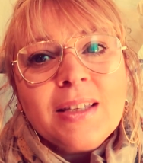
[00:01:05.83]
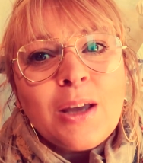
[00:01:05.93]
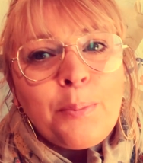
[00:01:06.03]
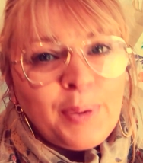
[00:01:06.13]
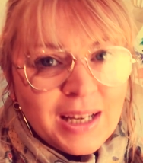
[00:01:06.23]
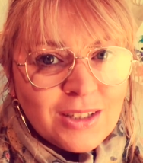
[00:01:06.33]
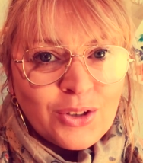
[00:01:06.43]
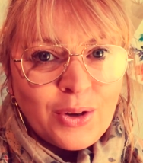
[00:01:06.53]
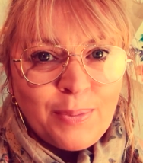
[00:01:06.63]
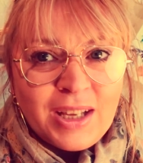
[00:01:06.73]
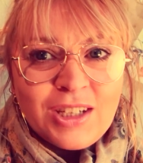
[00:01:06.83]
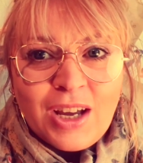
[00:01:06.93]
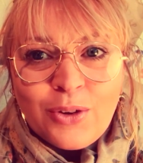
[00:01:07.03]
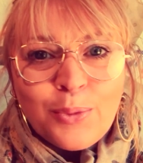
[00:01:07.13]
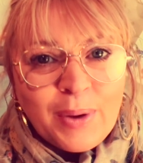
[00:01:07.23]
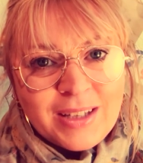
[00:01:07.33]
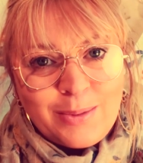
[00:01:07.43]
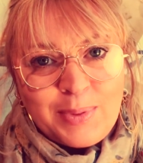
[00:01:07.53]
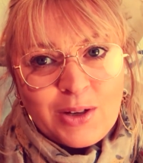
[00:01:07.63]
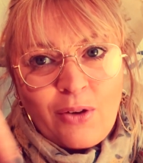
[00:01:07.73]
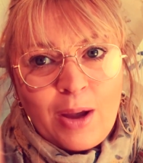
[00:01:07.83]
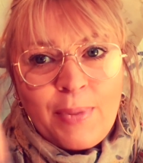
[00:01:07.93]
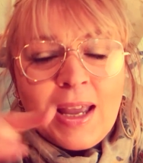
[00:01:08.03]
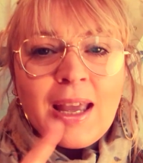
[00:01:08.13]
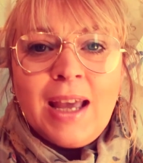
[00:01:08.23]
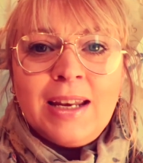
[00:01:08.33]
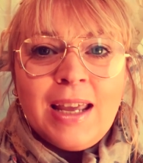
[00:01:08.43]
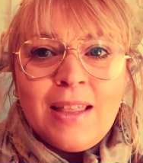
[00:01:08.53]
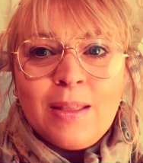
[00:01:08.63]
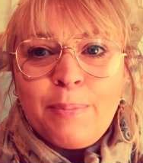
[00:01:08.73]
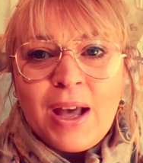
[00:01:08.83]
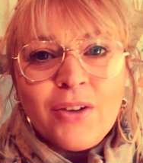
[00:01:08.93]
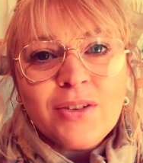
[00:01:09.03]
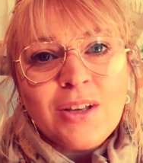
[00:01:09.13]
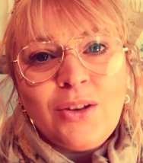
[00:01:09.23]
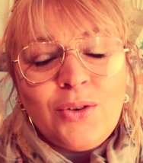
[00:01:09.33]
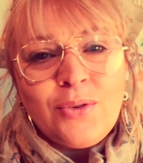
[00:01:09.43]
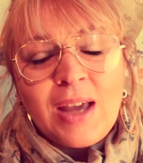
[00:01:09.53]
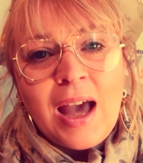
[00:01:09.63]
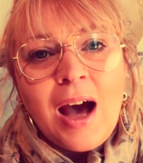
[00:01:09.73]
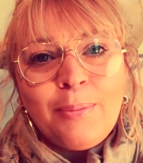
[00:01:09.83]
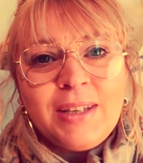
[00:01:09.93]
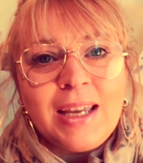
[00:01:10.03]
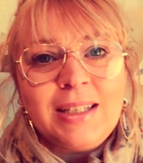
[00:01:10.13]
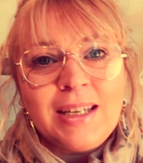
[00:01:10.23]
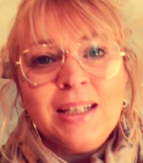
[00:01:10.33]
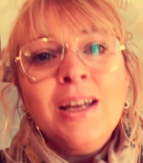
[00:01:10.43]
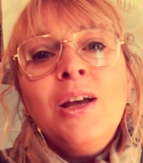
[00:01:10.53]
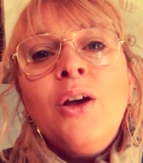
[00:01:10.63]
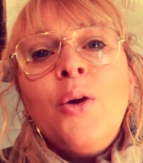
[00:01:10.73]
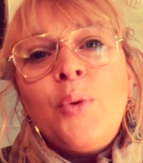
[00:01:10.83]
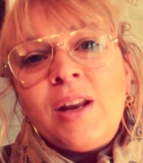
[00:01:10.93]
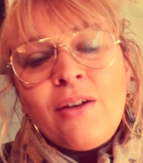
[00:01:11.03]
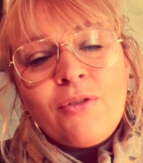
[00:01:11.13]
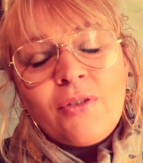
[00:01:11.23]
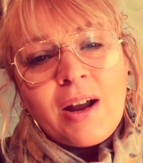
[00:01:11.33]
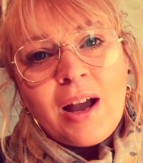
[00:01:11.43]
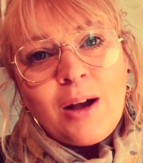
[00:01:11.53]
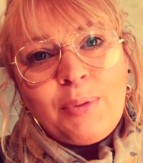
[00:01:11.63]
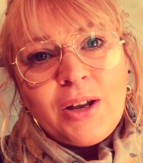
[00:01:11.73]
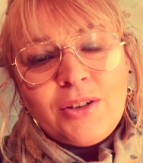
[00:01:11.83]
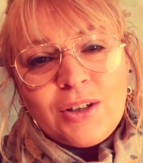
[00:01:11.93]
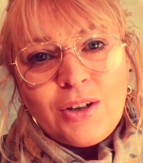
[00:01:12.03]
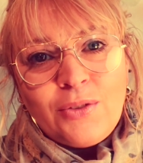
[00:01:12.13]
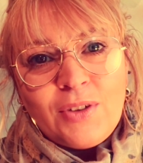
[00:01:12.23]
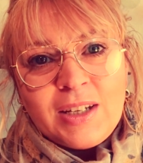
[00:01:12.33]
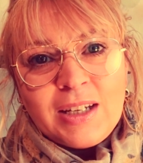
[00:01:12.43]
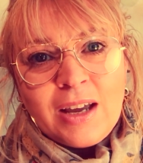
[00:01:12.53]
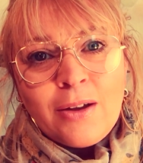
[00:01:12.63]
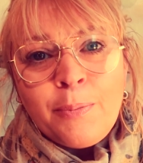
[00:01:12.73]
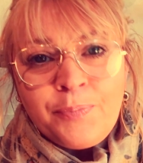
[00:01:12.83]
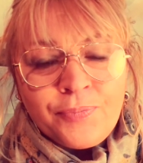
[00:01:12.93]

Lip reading: So please join my channel by subscribing and hit the bell so you get updated whenever I upload a new video.